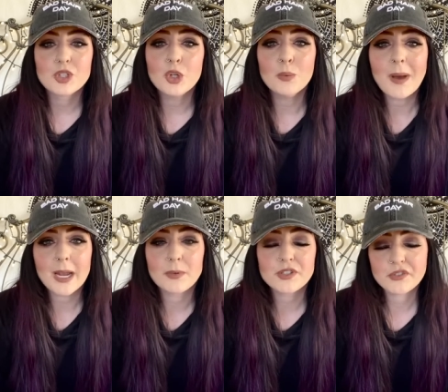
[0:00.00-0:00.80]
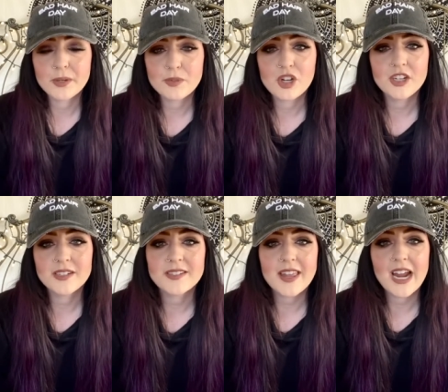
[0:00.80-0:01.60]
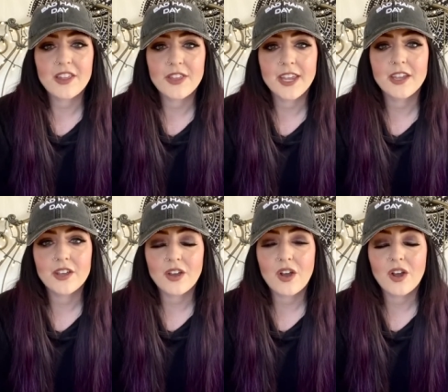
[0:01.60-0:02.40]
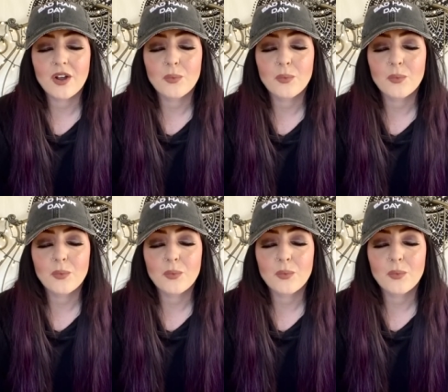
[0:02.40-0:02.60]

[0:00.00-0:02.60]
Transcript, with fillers: two Bible scriptures that I think uh,